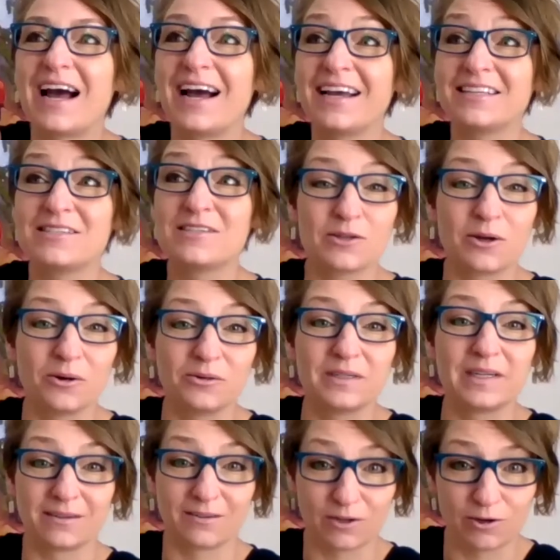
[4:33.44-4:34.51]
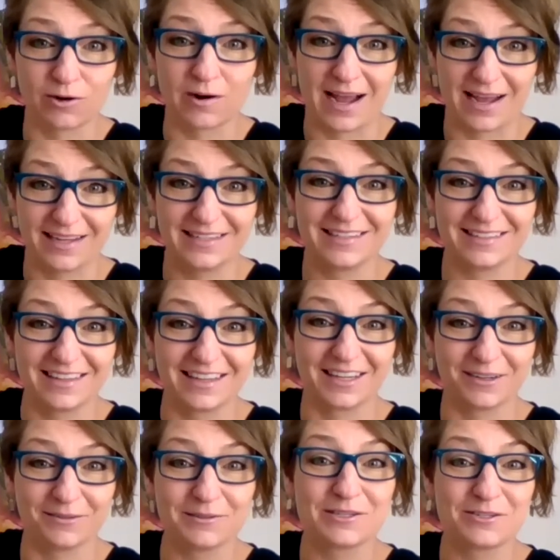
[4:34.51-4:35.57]
I sewed and cried.
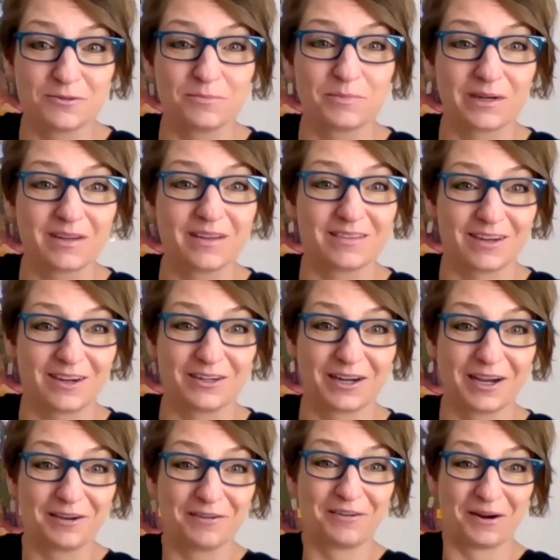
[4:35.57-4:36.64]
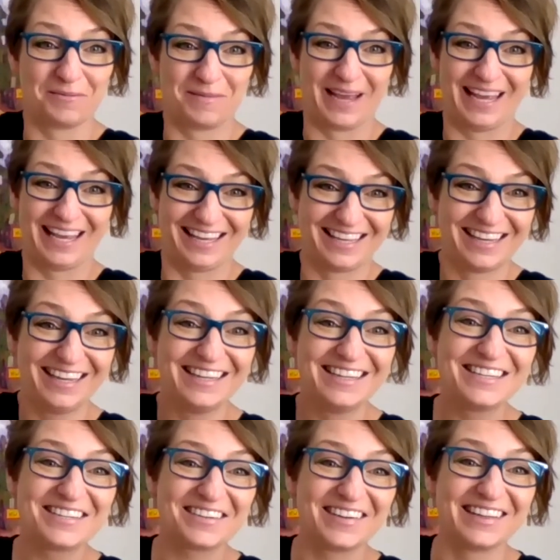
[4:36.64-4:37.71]
It was super cathartic for me
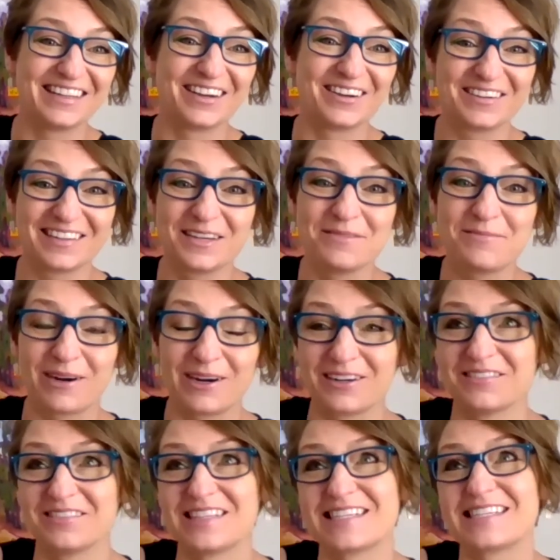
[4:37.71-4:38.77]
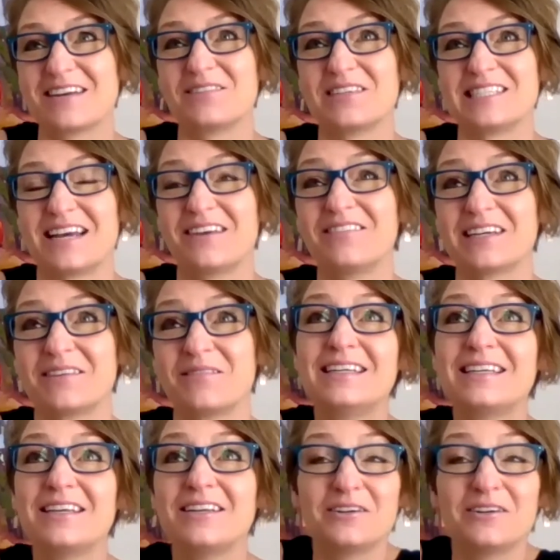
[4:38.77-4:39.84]
during the early part of this epidemic.
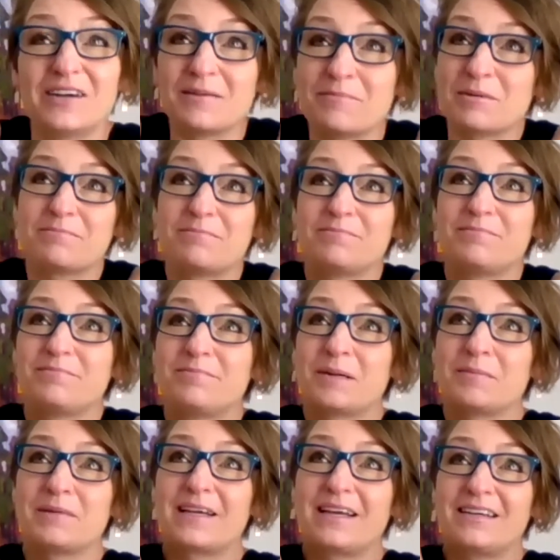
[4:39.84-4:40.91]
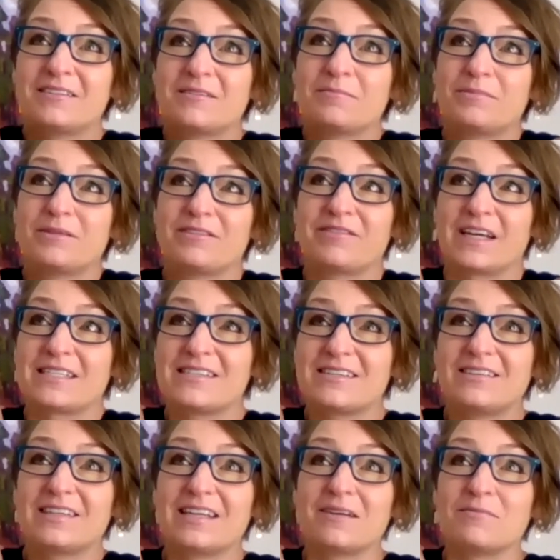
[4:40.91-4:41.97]
I'm a public health
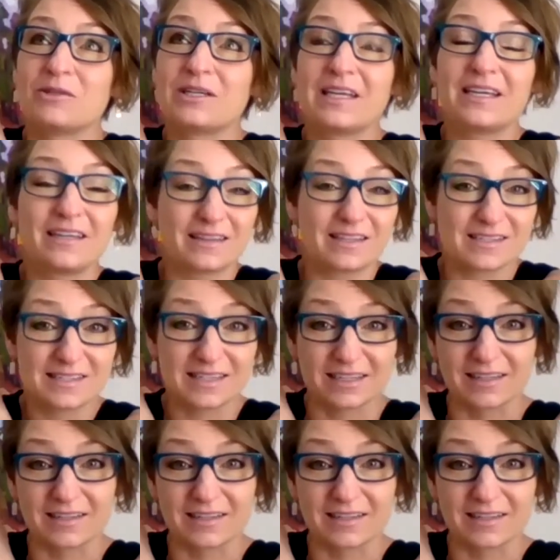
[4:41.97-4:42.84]
professor and I'm looking at this